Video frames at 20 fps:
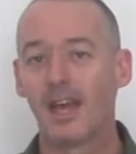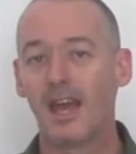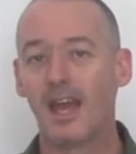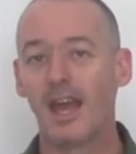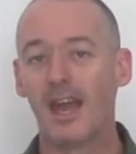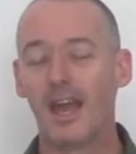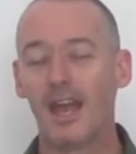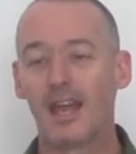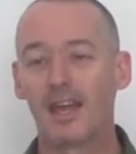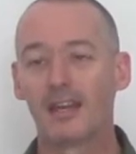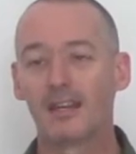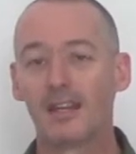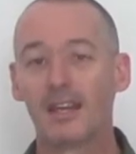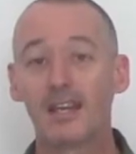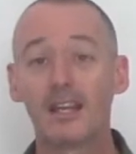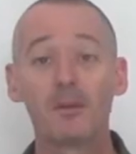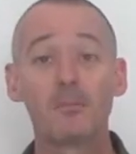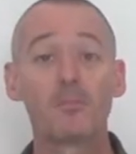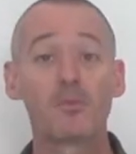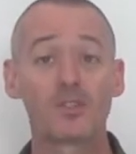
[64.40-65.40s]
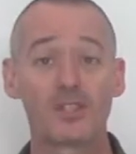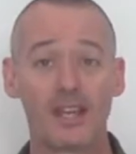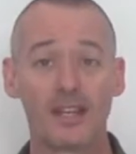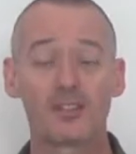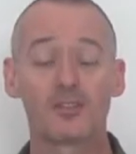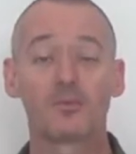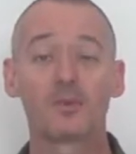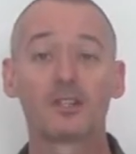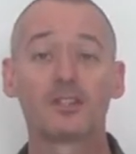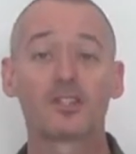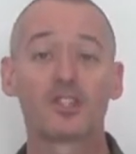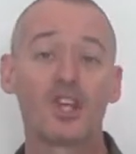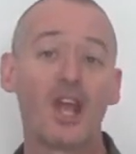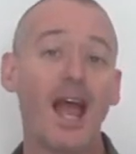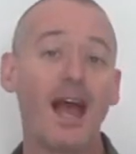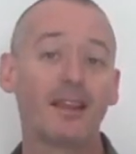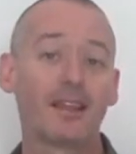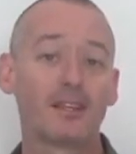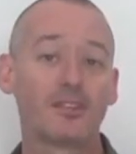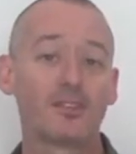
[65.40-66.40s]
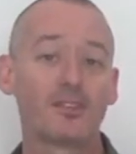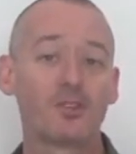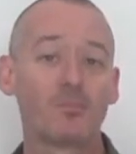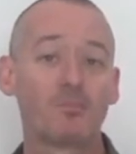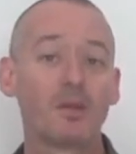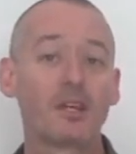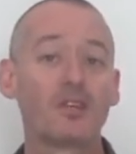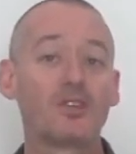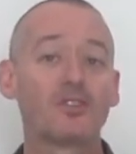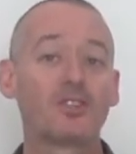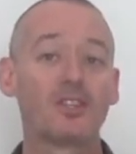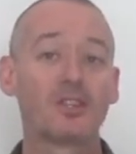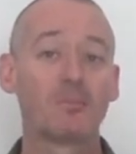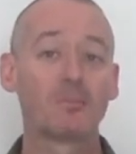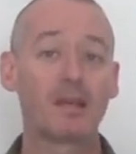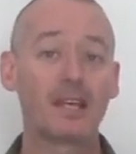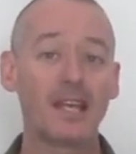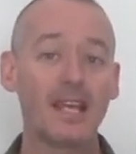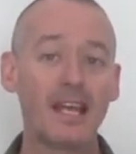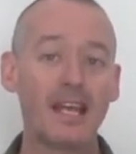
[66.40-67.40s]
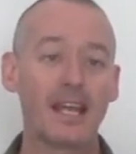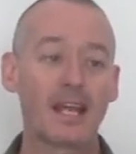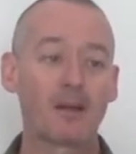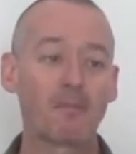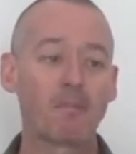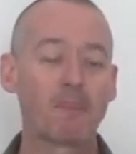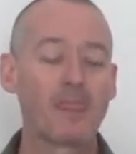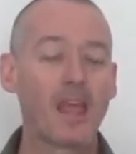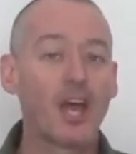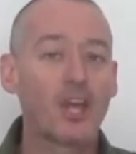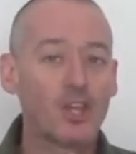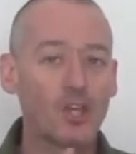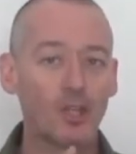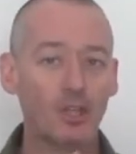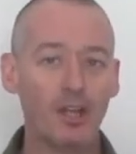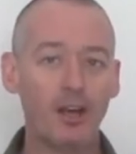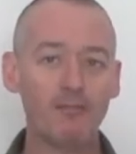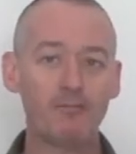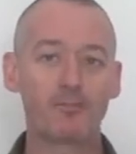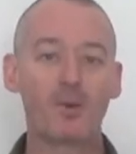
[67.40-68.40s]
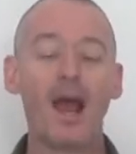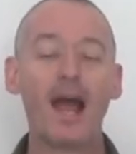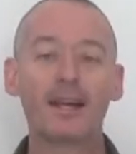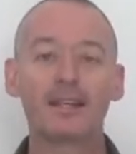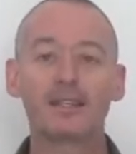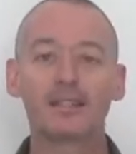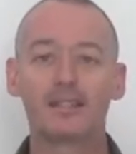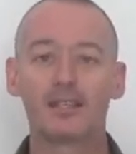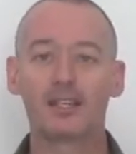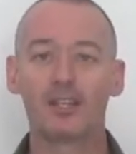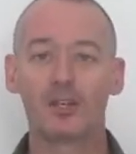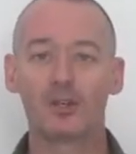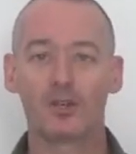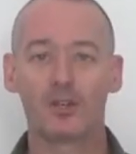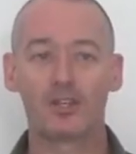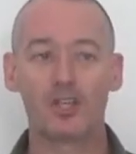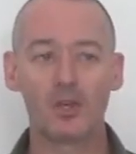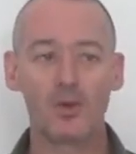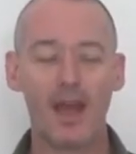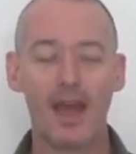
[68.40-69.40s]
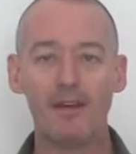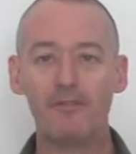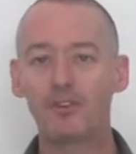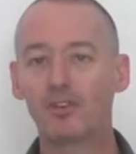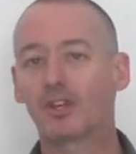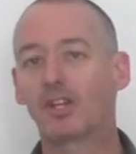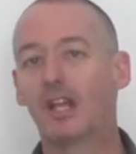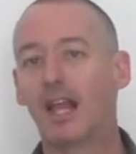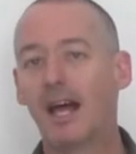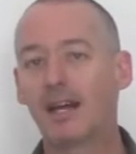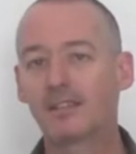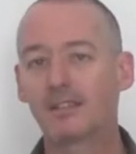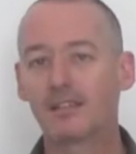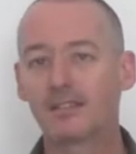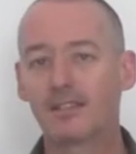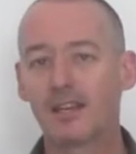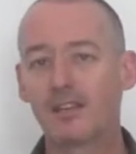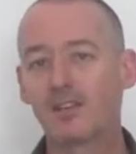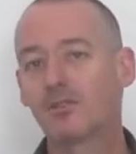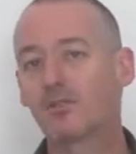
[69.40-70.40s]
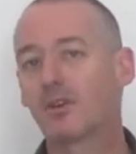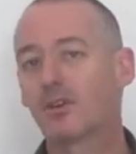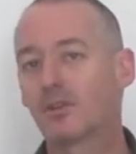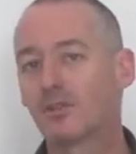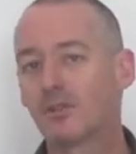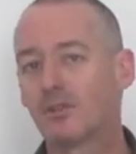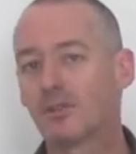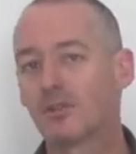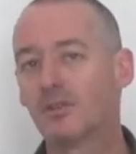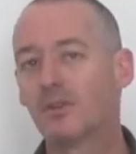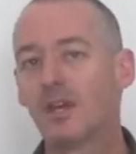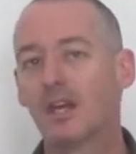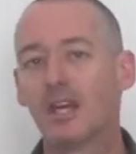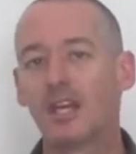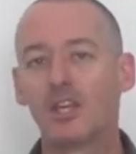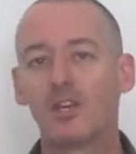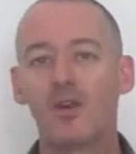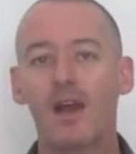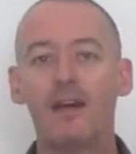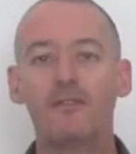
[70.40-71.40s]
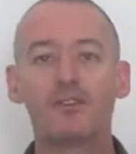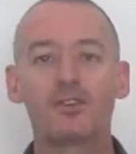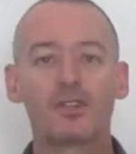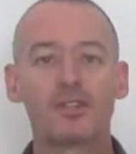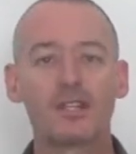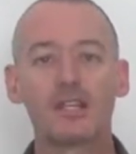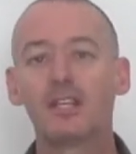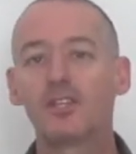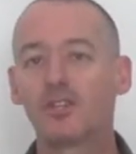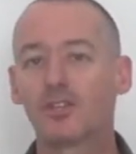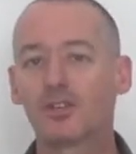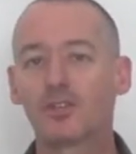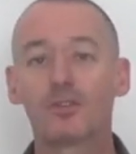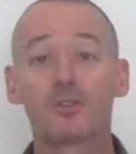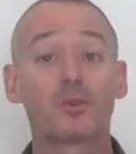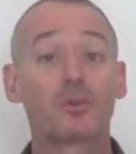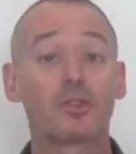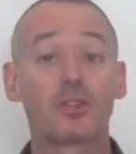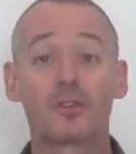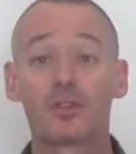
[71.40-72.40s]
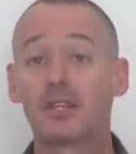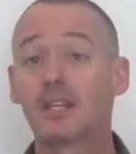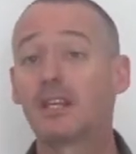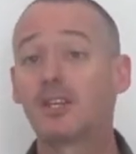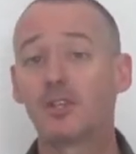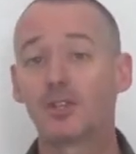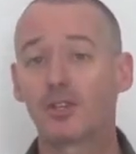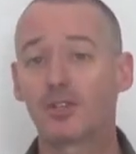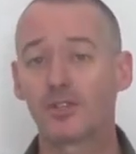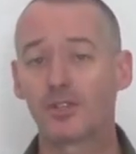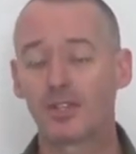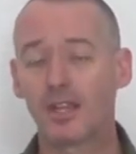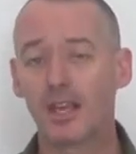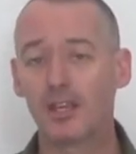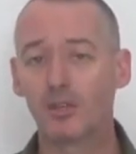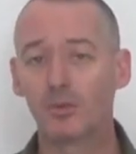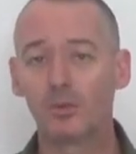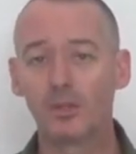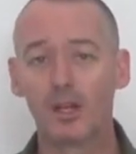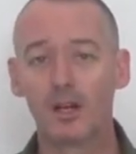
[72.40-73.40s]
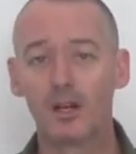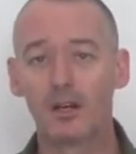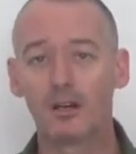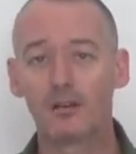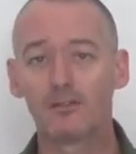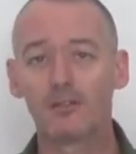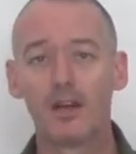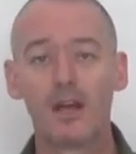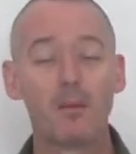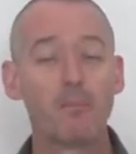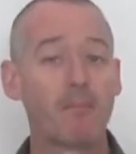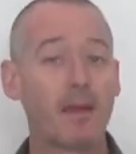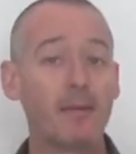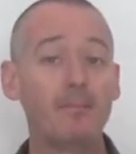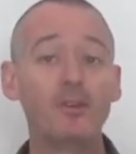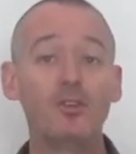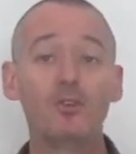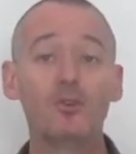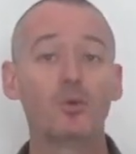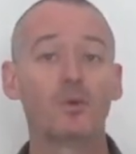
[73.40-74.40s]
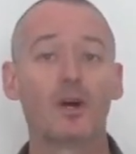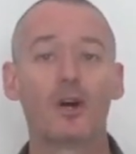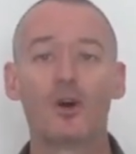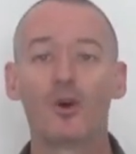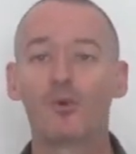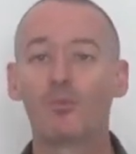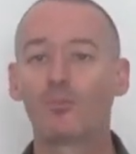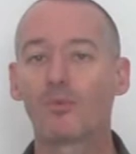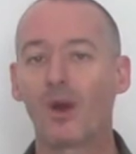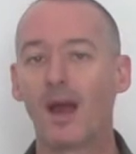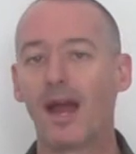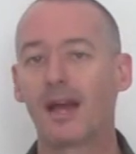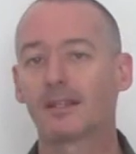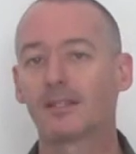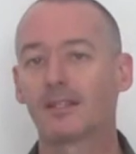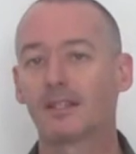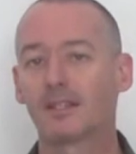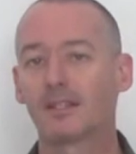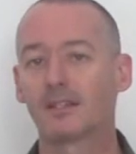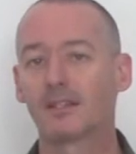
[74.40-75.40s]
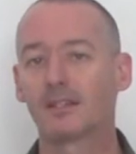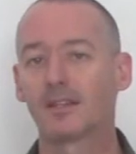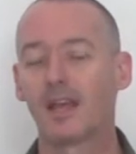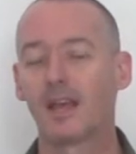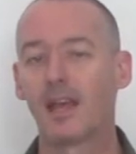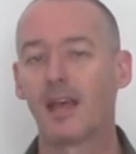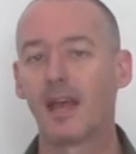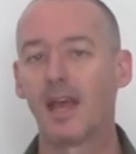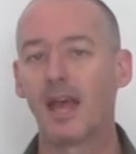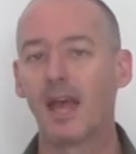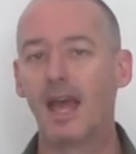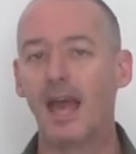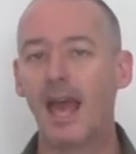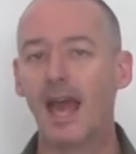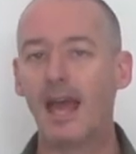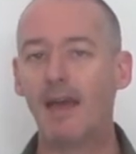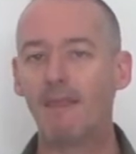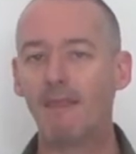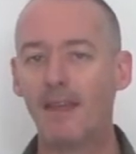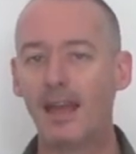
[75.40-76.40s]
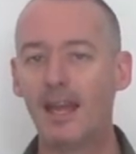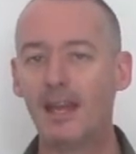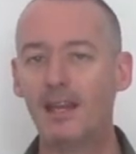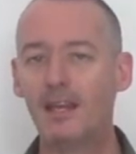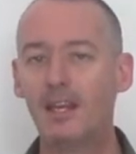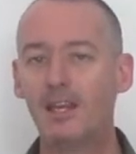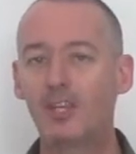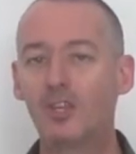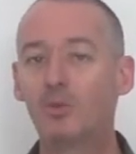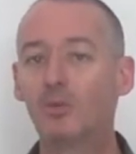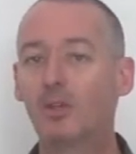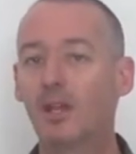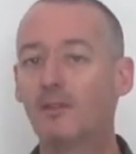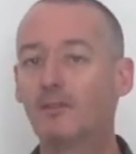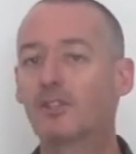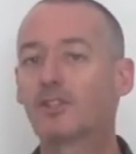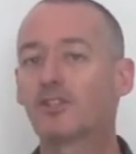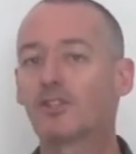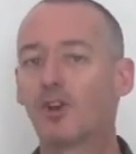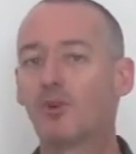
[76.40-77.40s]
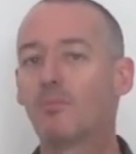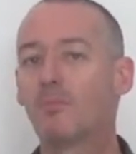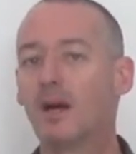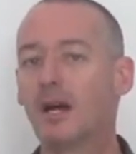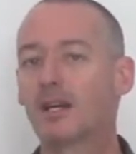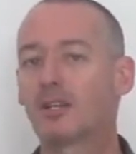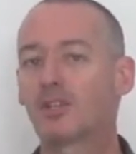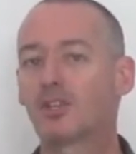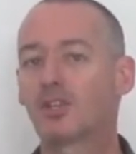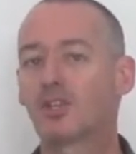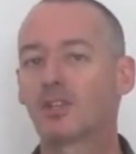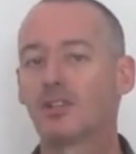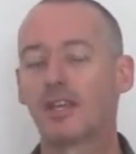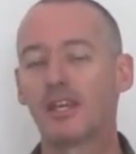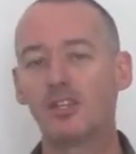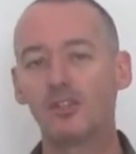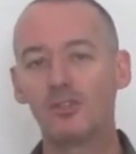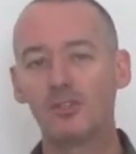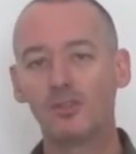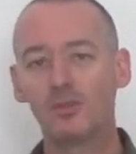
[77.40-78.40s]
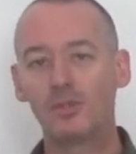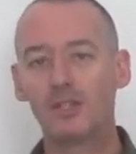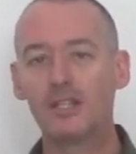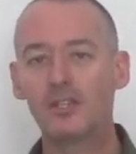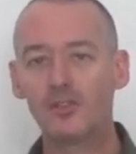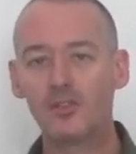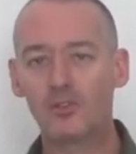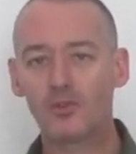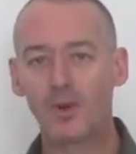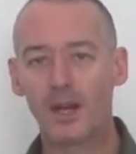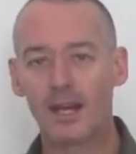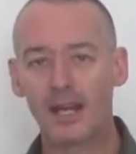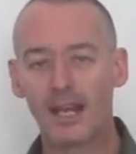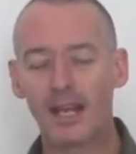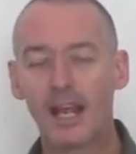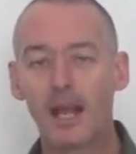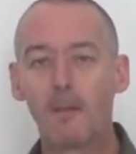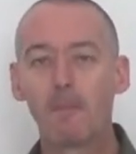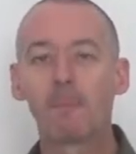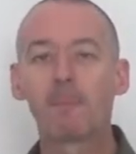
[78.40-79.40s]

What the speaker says: And it can present a real challenge because in the beginning, you love practicing yoga. You have your classes that you go to, you have your teacher or your teachers that you love, maybe you do a home practice, and then you love it so much that you do teacher training